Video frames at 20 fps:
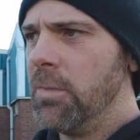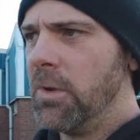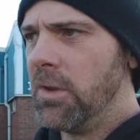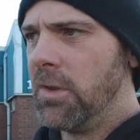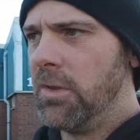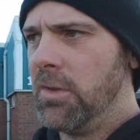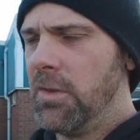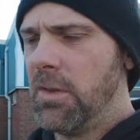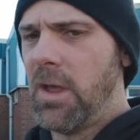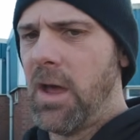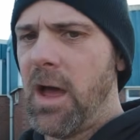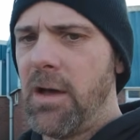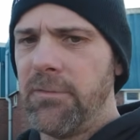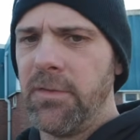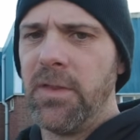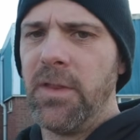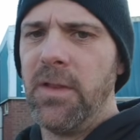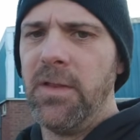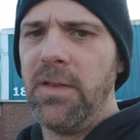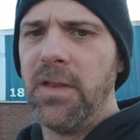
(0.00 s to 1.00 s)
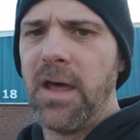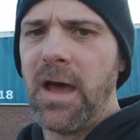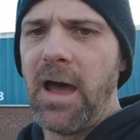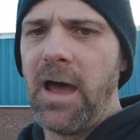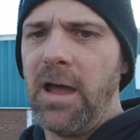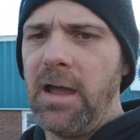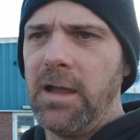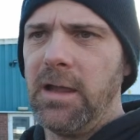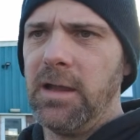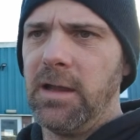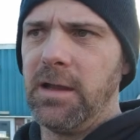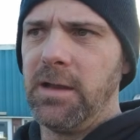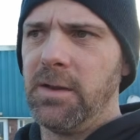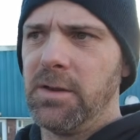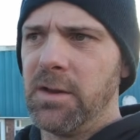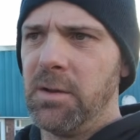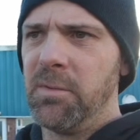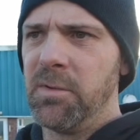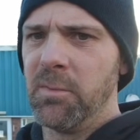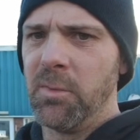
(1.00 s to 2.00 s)
But other than that, in
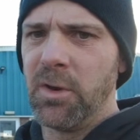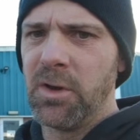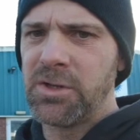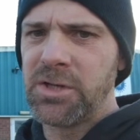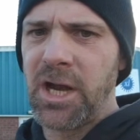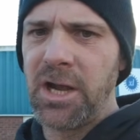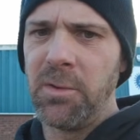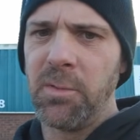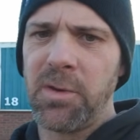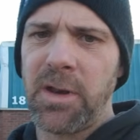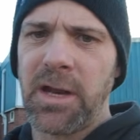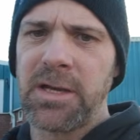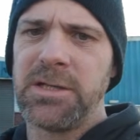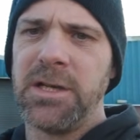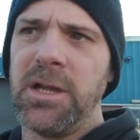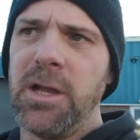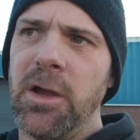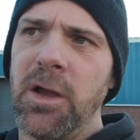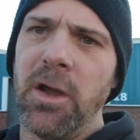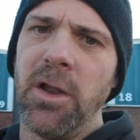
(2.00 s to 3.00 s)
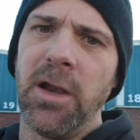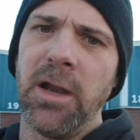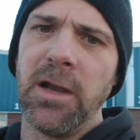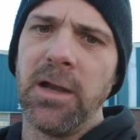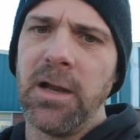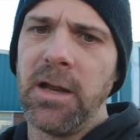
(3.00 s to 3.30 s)
terms of what the channel's actually earning,